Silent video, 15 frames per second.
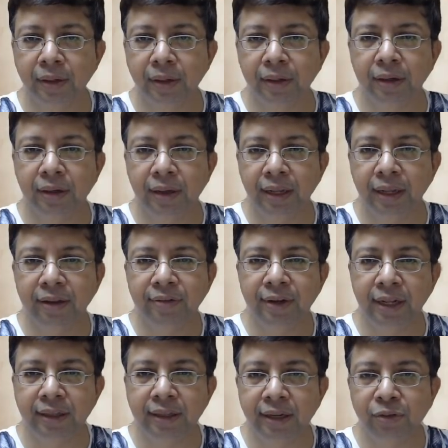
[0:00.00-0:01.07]
And they have
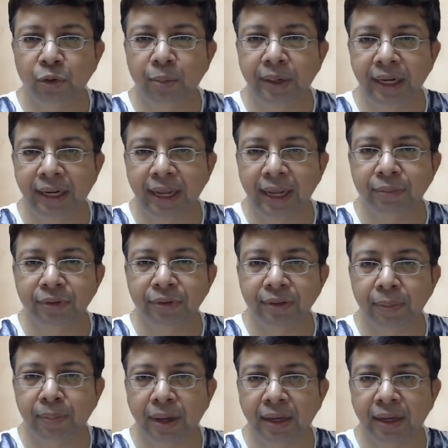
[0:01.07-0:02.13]
done that so many times in
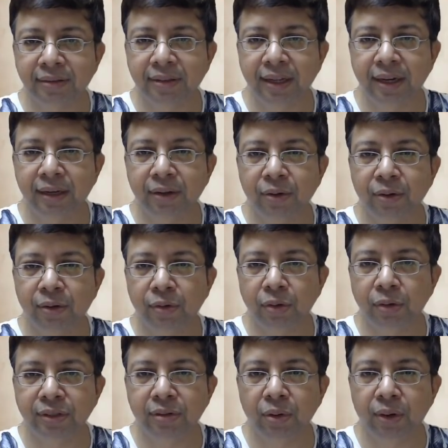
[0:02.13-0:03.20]
the past that, if
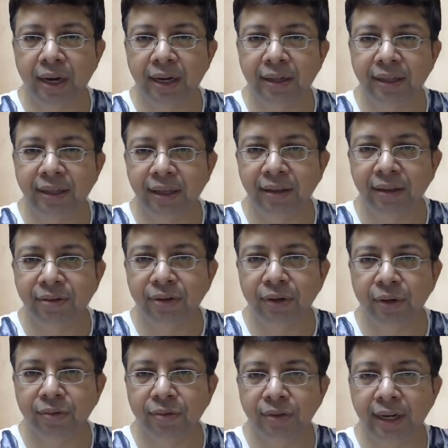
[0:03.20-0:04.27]
you just look at the
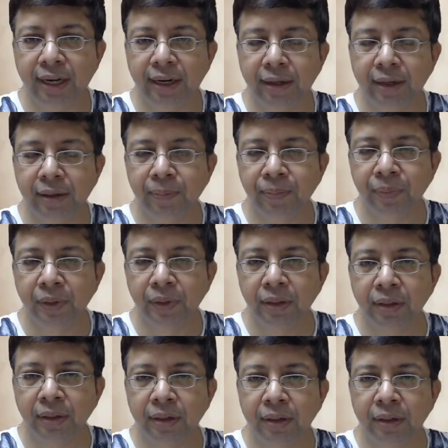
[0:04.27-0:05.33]
history of the data,
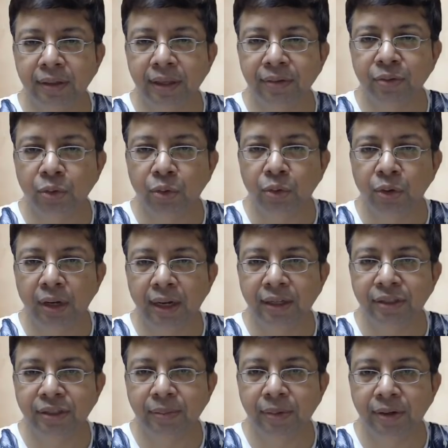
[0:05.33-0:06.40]
there's no
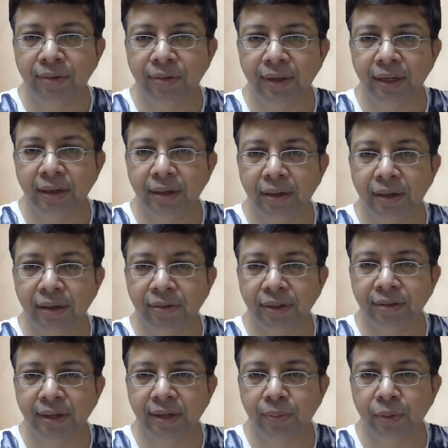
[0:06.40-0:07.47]
correlation between
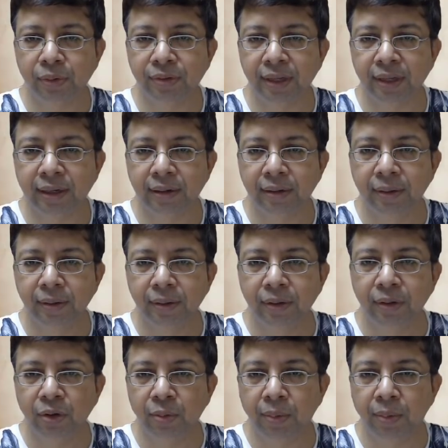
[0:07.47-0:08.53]
reverse repos and,
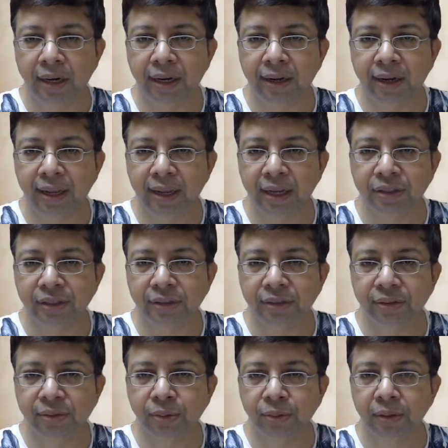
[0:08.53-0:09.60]
market reaction.
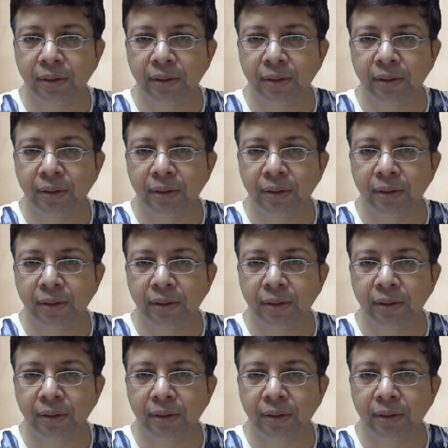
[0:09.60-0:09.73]
So